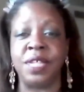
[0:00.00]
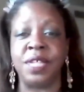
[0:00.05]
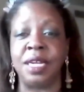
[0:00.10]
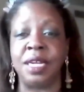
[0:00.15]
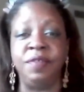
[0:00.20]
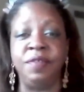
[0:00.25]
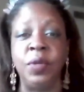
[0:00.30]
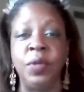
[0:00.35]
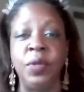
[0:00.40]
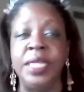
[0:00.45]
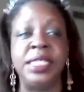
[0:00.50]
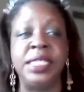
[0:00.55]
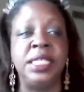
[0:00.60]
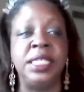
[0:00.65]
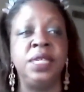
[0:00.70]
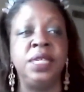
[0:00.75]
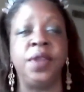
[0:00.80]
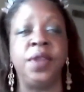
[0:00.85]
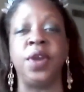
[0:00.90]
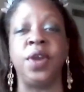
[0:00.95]
And if you listen
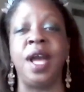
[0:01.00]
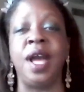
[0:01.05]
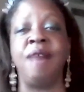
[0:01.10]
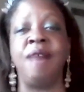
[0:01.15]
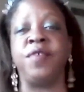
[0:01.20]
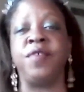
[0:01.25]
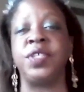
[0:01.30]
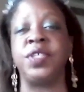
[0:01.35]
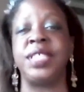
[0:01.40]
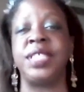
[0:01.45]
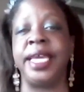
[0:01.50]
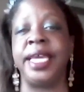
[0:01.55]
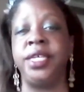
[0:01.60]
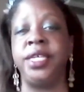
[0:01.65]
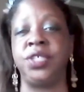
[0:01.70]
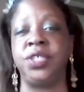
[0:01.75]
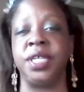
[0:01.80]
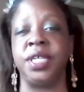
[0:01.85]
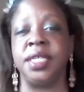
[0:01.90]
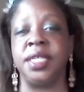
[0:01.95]
to their
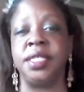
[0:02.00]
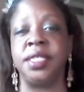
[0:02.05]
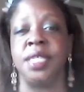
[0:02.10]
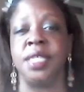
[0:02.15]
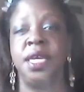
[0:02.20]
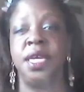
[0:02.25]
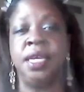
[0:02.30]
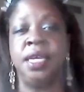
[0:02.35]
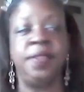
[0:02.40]
conversations,